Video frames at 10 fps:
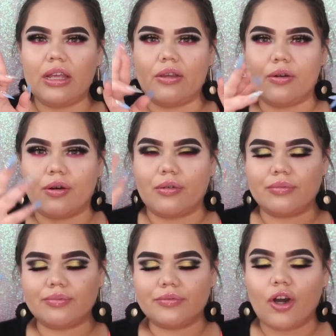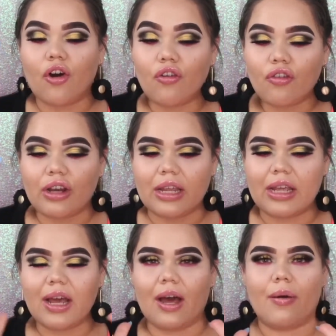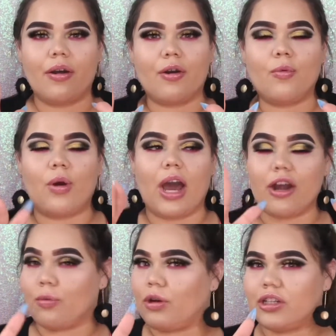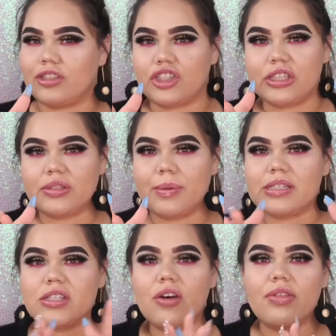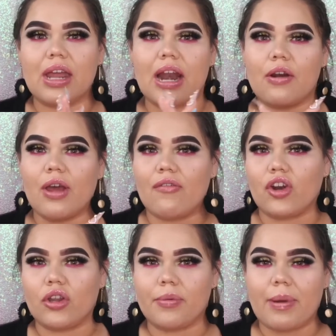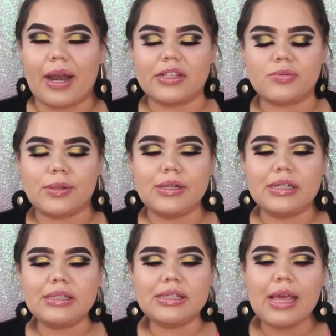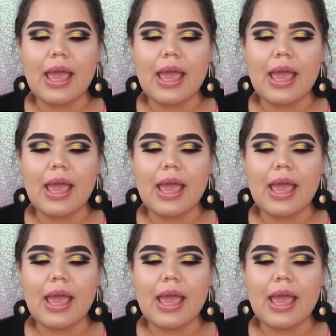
you know, hopefully I don't want to jinx myself that I don't have another bad experience.